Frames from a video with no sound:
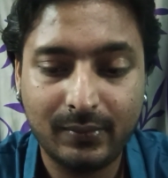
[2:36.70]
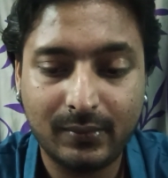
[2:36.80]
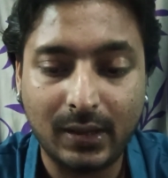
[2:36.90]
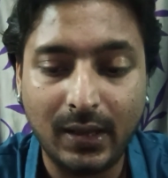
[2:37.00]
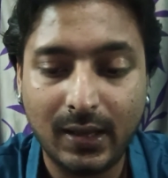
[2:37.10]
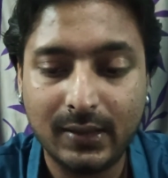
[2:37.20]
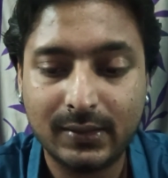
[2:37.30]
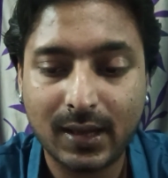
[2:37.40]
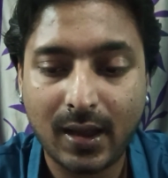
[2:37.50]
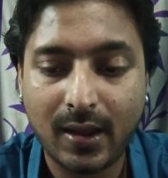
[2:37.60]
thing
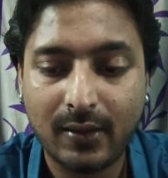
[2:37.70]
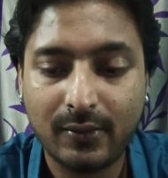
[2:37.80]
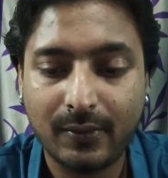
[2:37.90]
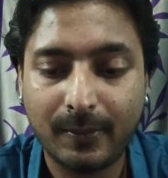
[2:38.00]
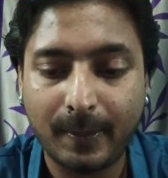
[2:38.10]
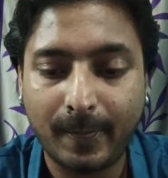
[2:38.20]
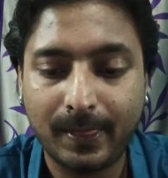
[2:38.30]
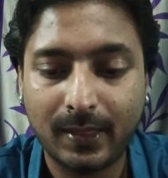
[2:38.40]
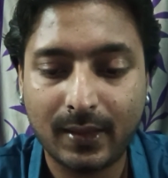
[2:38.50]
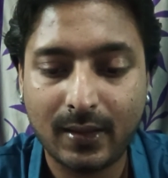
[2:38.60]
is that
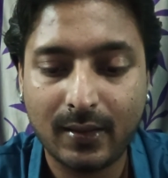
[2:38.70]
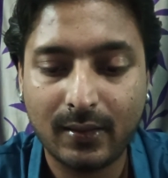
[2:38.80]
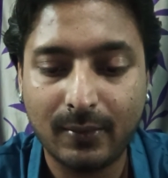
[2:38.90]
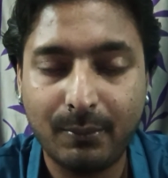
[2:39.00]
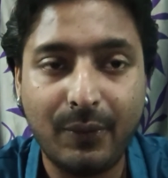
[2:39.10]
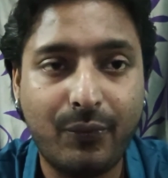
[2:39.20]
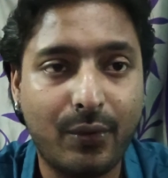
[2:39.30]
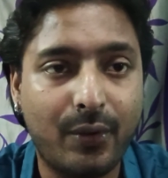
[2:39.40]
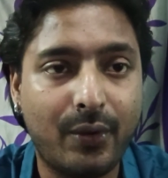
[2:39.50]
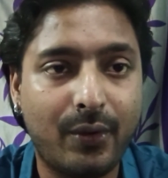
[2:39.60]

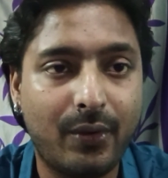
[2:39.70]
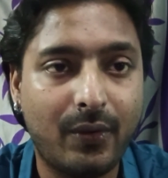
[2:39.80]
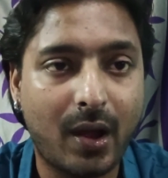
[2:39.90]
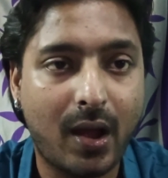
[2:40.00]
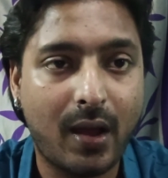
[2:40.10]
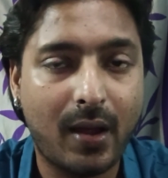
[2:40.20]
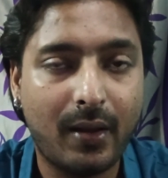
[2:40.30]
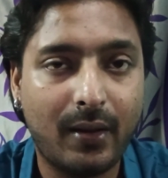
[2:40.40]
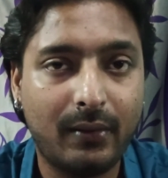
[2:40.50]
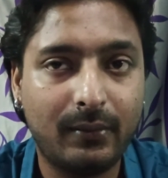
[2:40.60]
before
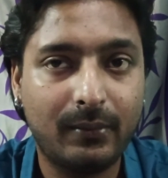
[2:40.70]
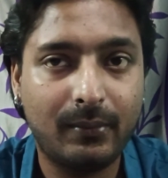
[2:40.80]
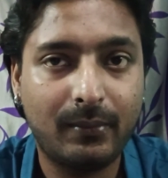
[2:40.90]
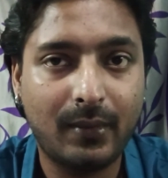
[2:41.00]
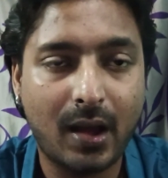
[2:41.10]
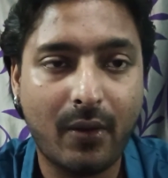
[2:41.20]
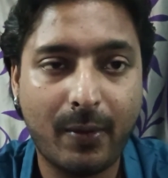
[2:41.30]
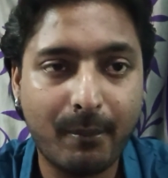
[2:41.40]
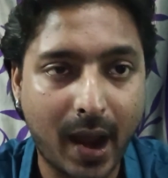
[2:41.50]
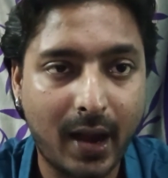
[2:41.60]

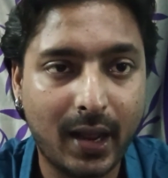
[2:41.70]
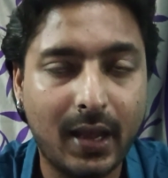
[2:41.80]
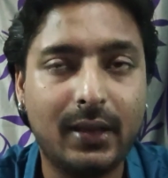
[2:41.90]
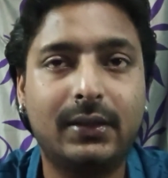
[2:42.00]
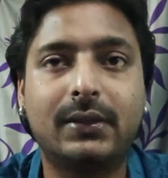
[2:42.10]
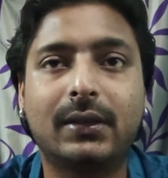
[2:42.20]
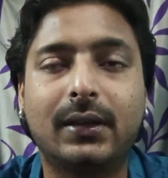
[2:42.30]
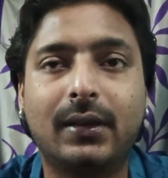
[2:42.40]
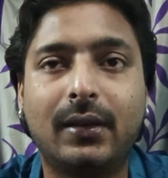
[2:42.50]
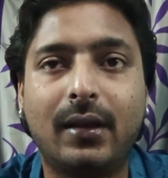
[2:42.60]
our marriage,
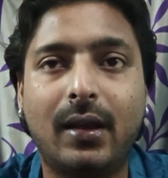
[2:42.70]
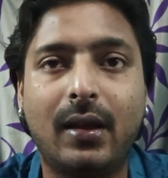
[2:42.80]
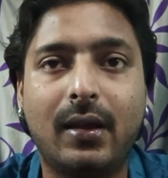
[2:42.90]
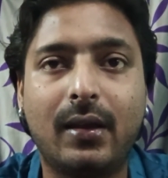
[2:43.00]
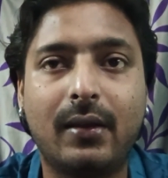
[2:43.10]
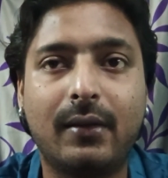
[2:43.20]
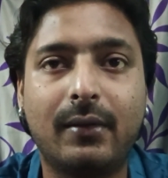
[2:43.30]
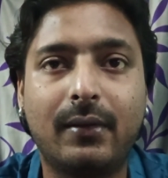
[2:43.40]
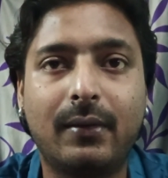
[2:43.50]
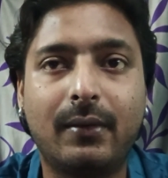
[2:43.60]
uh,
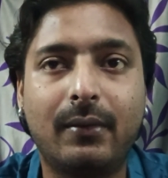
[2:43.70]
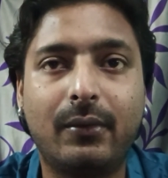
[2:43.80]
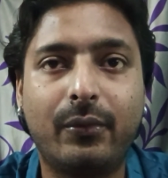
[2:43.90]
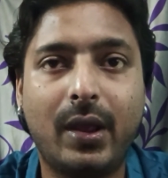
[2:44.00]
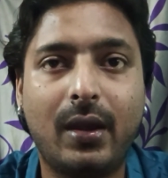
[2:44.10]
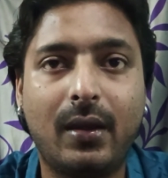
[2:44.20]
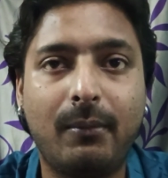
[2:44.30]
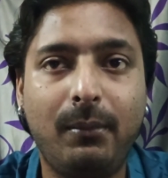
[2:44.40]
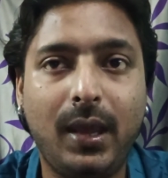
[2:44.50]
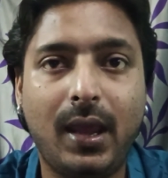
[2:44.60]

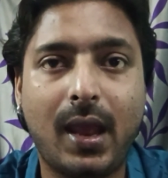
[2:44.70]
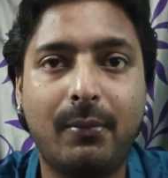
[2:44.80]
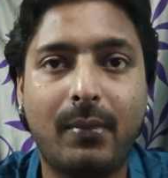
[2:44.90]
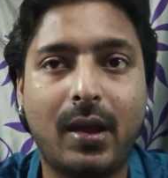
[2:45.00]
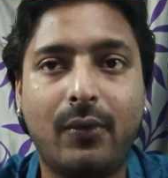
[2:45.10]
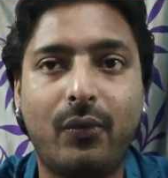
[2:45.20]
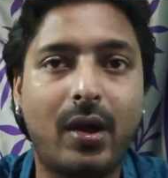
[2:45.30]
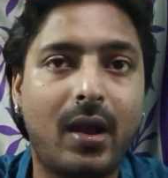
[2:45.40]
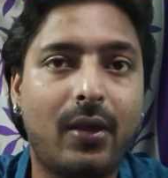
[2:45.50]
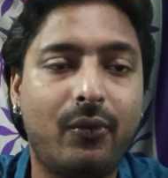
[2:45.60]
when me and my
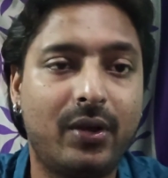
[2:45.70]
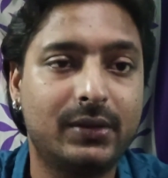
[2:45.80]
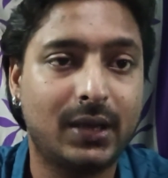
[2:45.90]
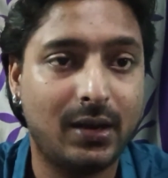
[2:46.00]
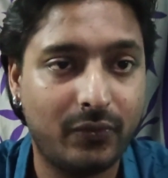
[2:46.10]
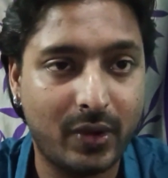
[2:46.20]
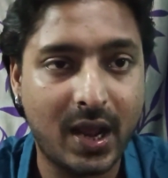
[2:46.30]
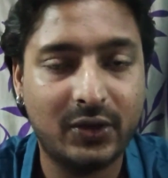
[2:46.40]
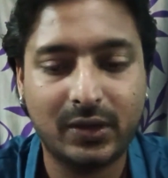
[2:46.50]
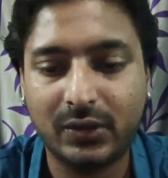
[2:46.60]
wife was in a
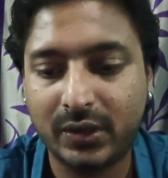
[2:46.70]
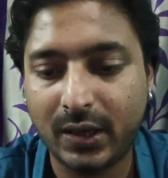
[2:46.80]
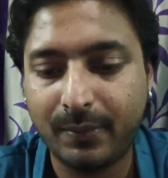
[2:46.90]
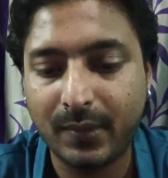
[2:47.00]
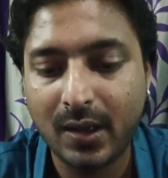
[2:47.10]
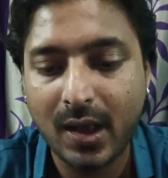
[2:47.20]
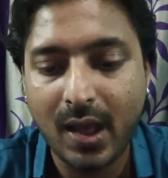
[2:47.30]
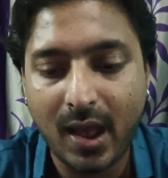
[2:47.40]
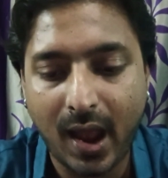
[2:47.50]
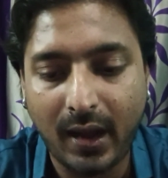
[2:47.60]
relationship,
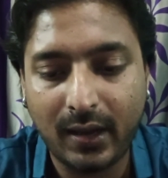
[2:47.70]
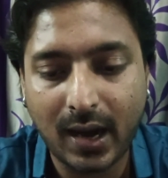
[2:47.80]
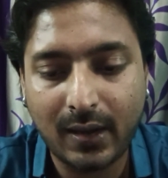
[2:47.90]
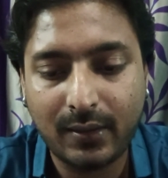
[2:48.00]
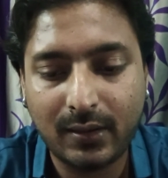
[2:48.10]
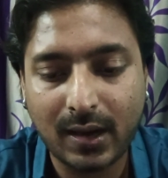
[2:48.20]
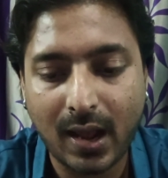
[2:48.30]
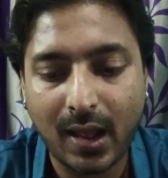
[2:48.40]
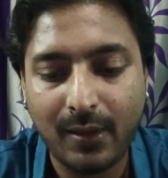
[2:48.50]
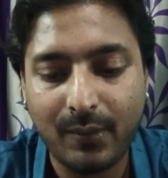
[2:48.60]
at that
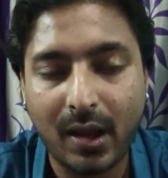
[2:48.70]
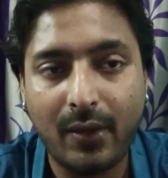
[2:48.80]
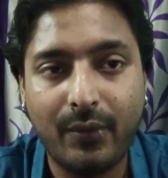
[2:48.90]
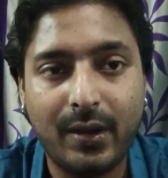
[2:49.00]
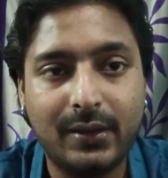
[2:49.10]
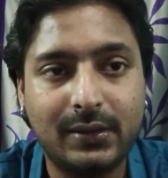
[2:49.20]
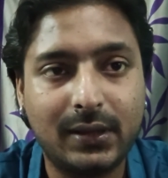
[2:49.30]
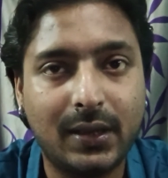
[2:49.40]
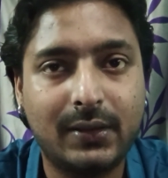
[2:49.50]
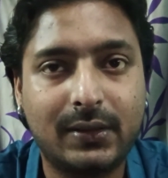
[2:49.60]
time I was
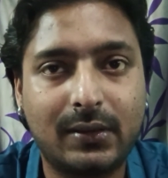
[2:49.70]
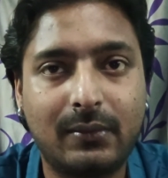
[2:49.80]
just